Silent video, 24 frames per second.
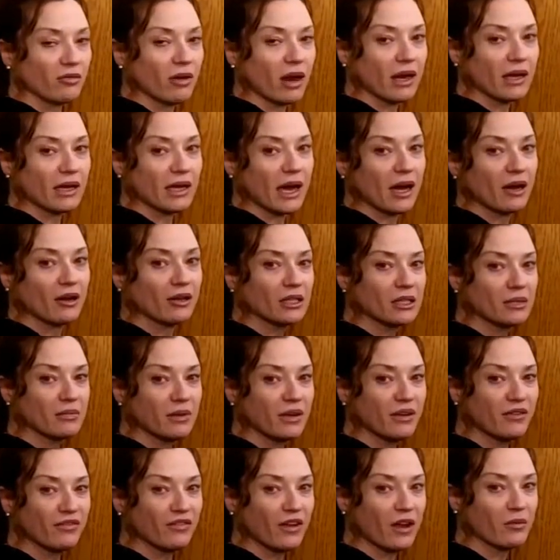right now. It's
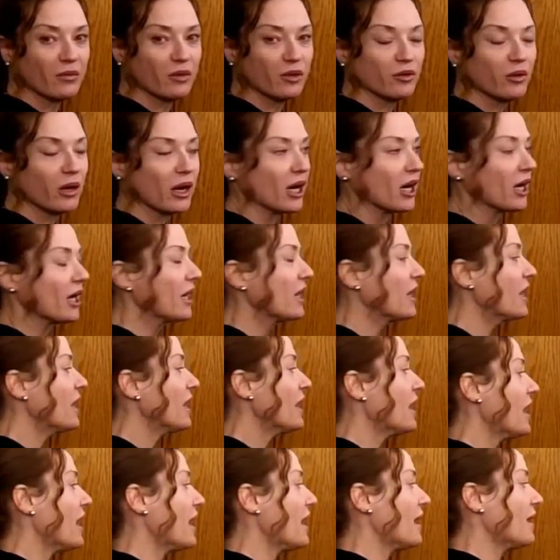mid-February,
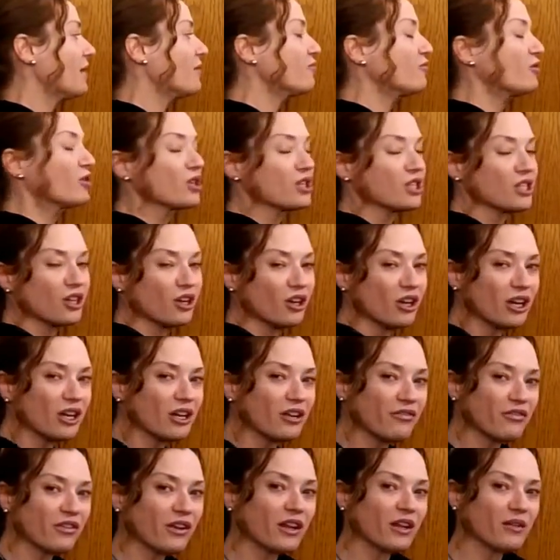and I'm starting to
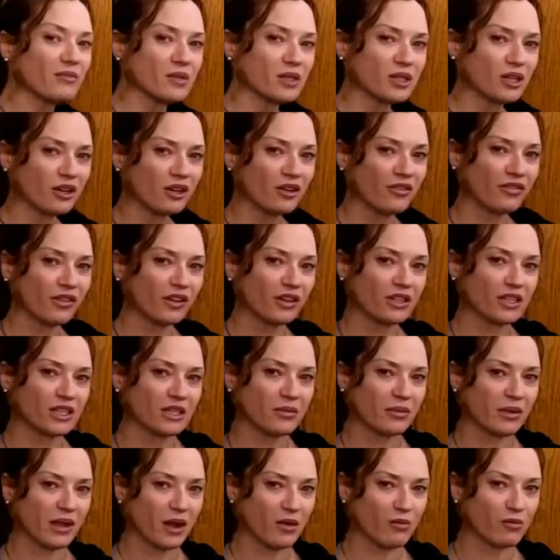feel some
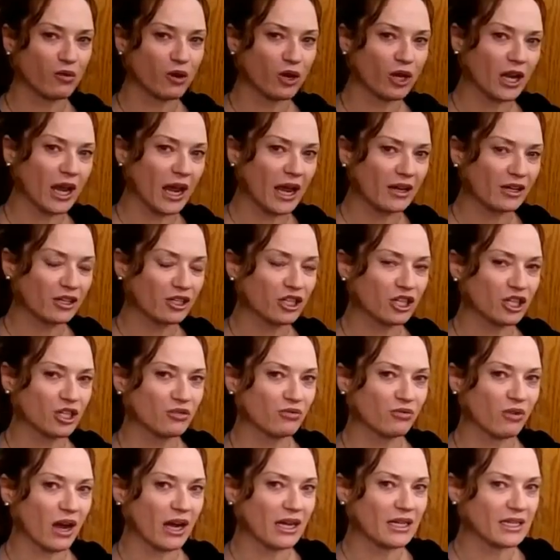of that wood energy
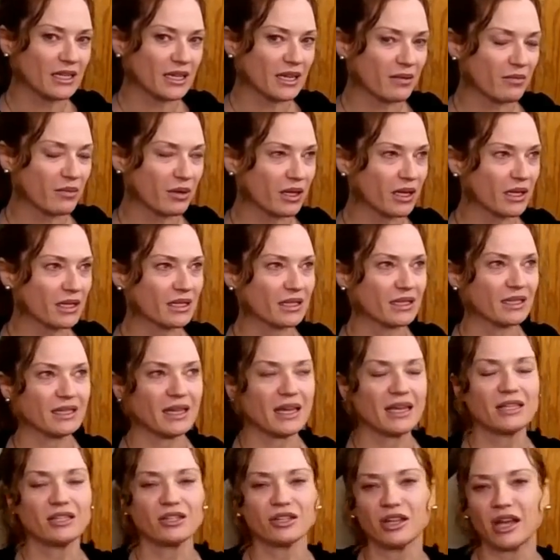rising because the
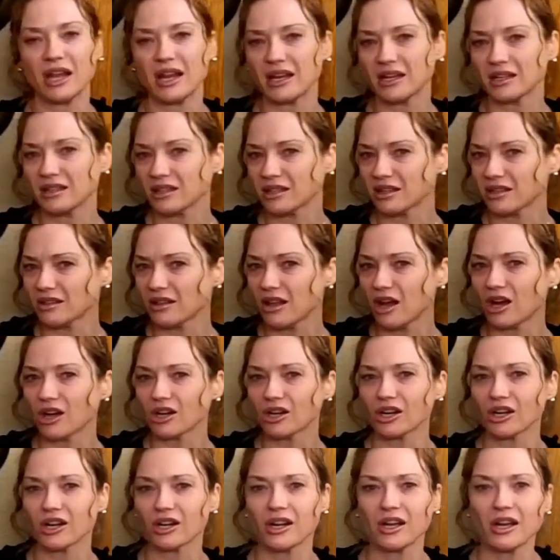days are getting a little
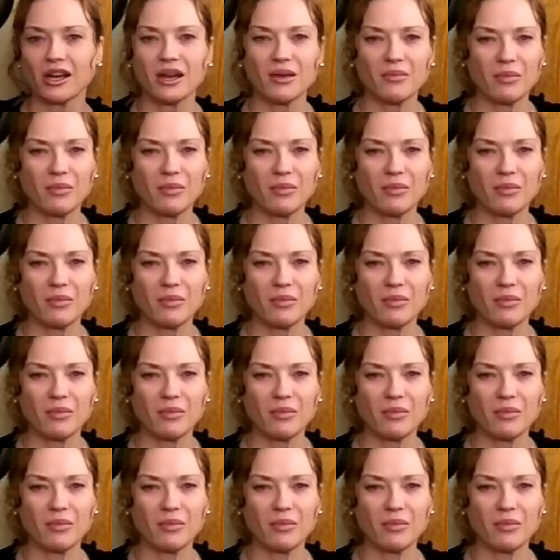longer.